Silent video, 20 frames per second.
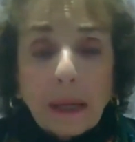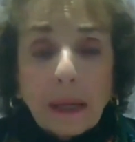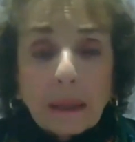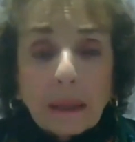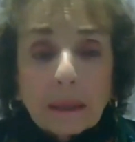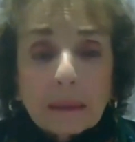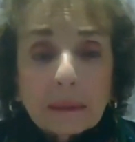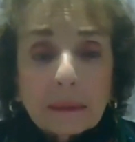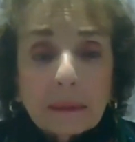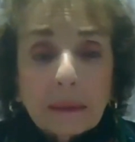
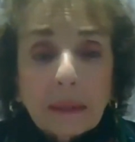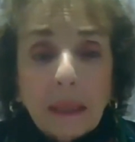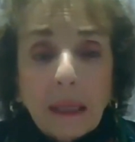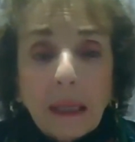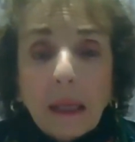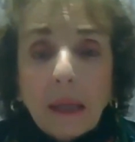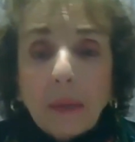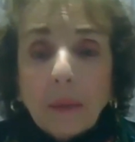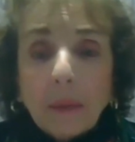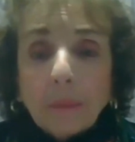Bronx.
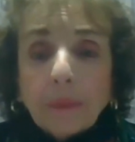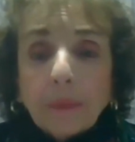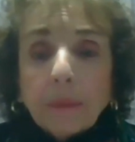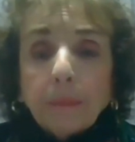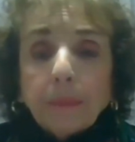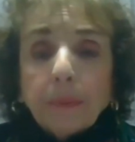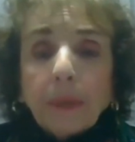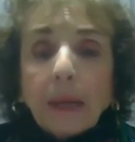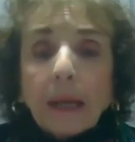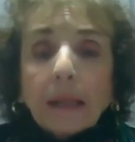
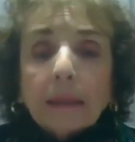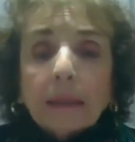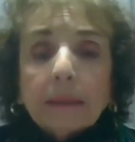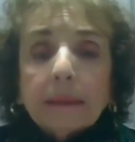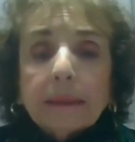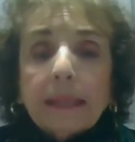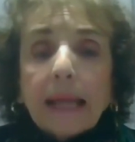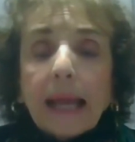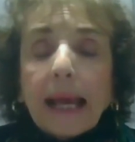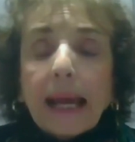The
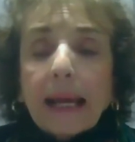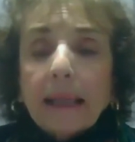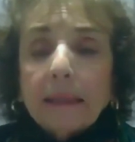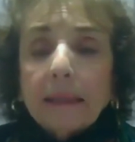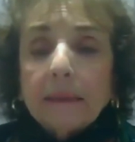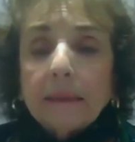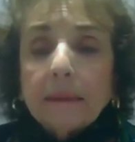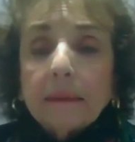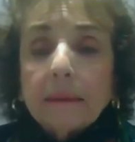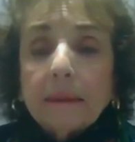Bronx
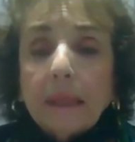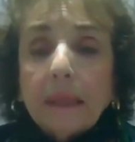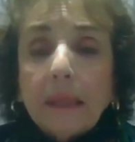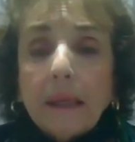has